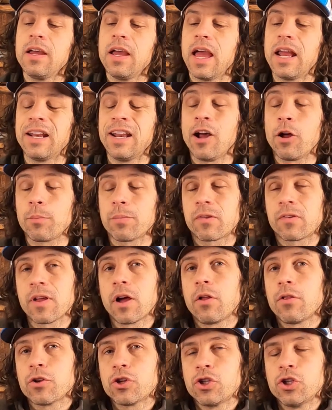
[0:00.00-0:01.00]
and it helps
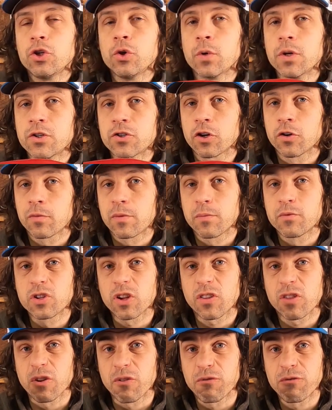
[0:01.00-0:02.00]
sell the shoe in terms of
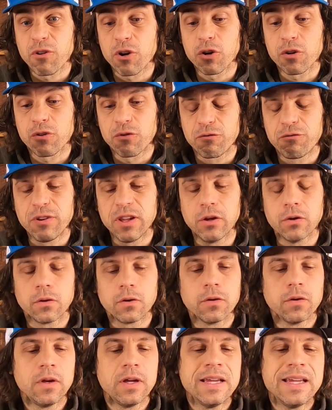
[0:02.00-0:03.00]
just the first
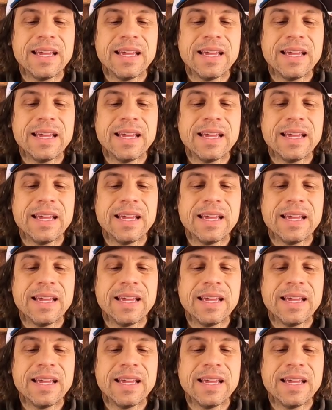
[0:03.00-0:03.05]
feel.